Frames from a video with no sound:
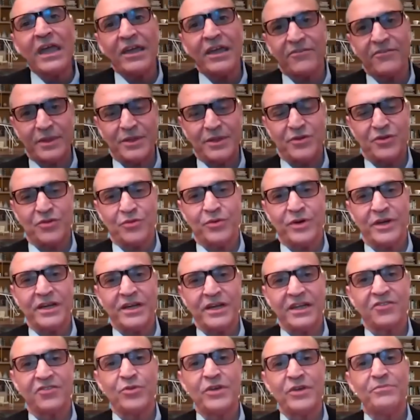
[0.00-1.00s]
we have been
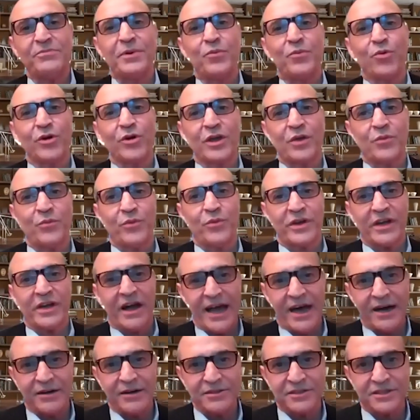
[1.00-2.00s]
doing is we've been working
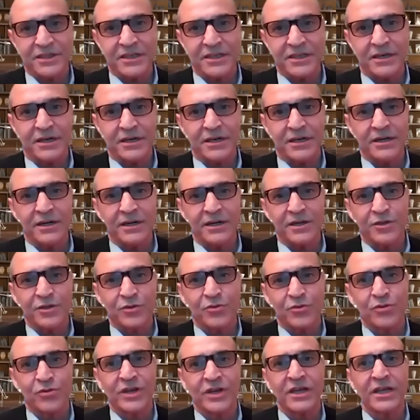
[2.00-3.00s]
with our housing
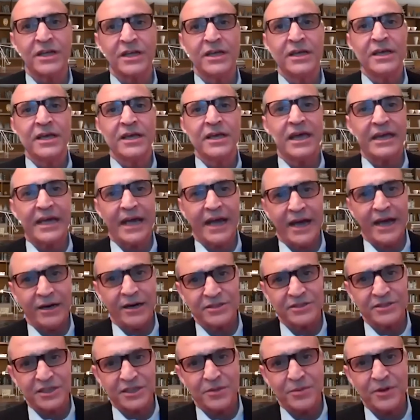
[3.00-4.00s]
authority and our
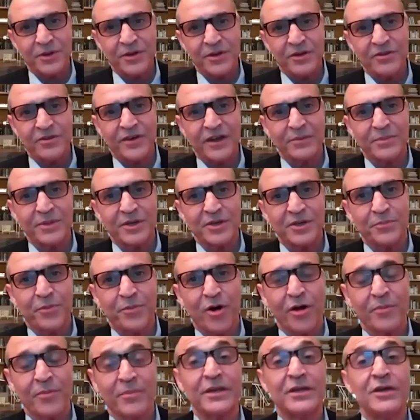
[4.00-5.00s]
housing and community development
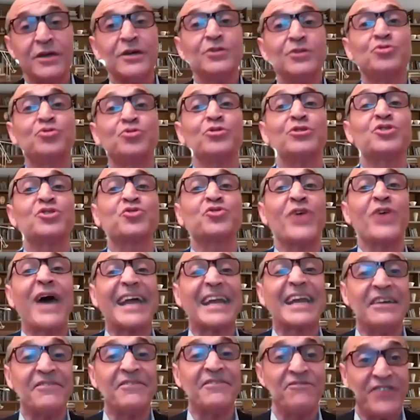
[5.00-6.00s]
department to
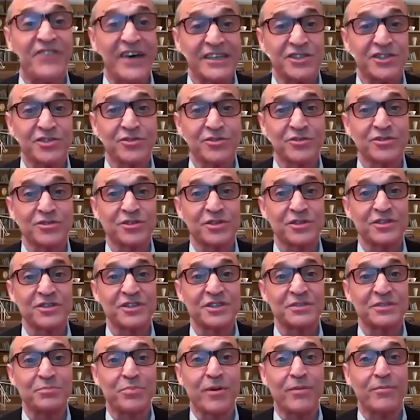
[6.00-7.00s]
attract investors
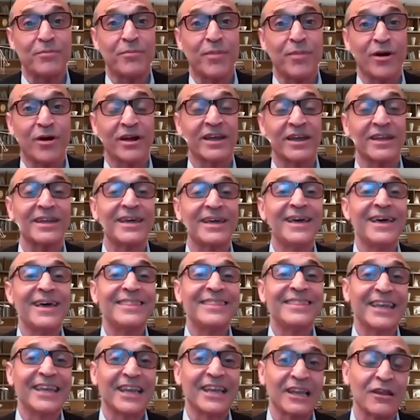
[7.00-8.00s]
to this market
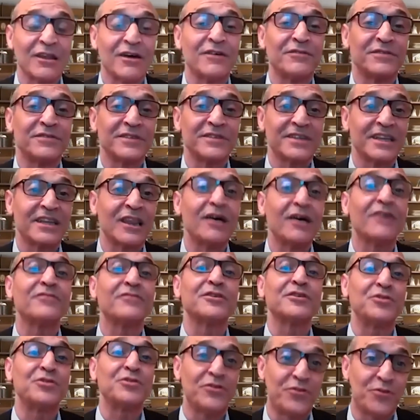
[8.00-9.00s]
that love
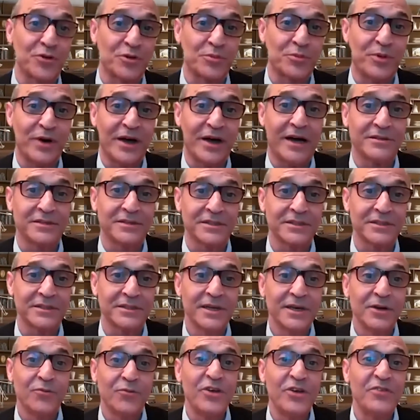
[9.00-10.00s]
to do affordable housing.
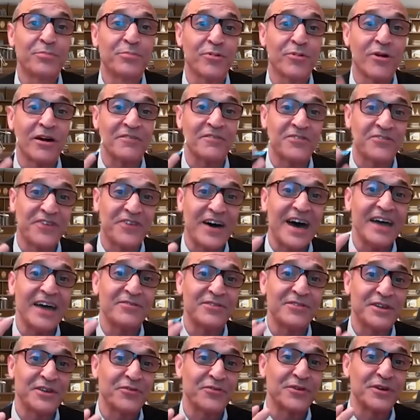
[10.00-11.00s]
We've brought
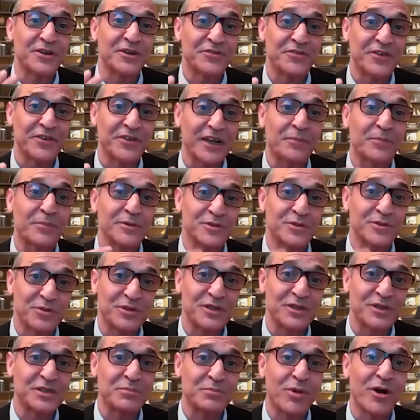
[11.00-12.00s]
5 different developers
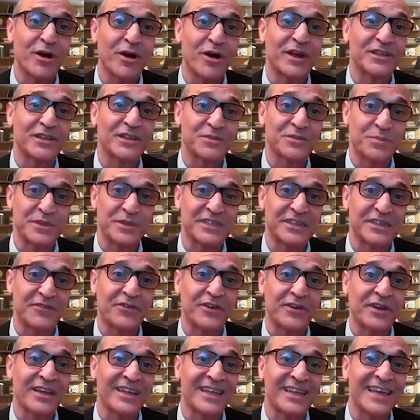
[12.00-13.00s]
to this market
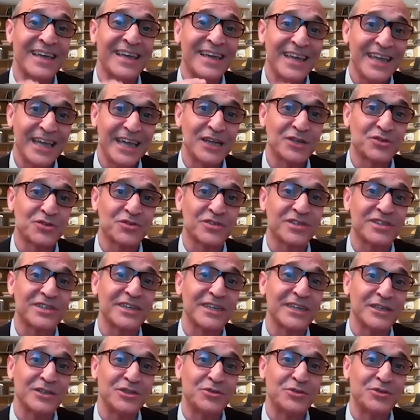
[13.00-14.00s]
specifically
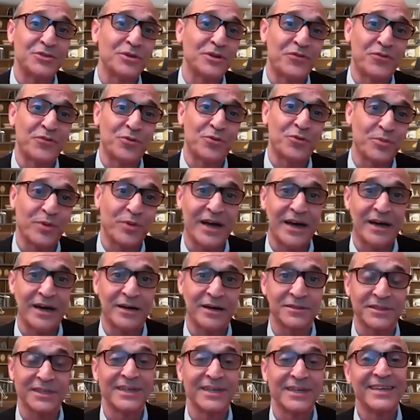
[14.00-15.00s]
interested in doing affordable
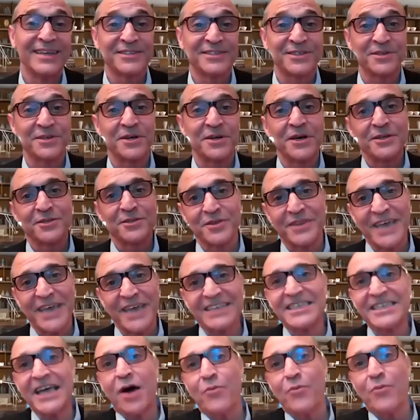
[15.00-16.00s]
housing. So
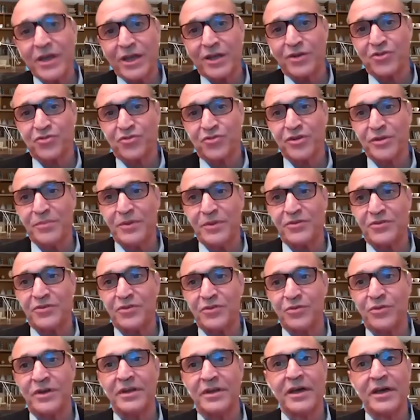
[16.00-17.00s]
that's how we
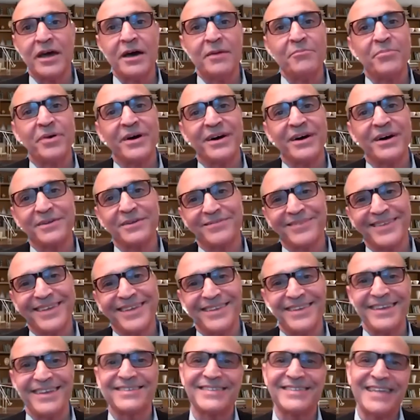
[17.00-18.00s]
contribute to it, but
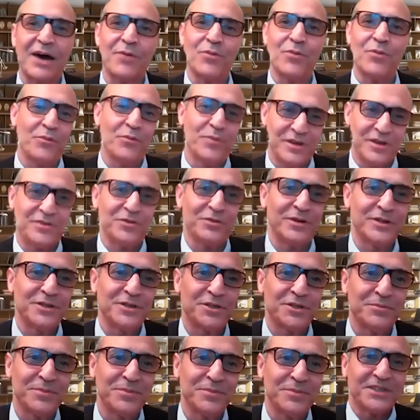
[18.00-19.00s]
it's not what we
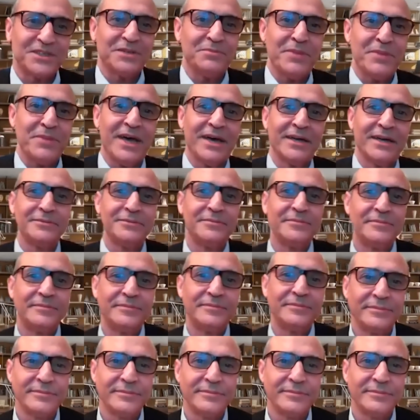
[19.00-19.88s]
do, as you mentioned, Matt.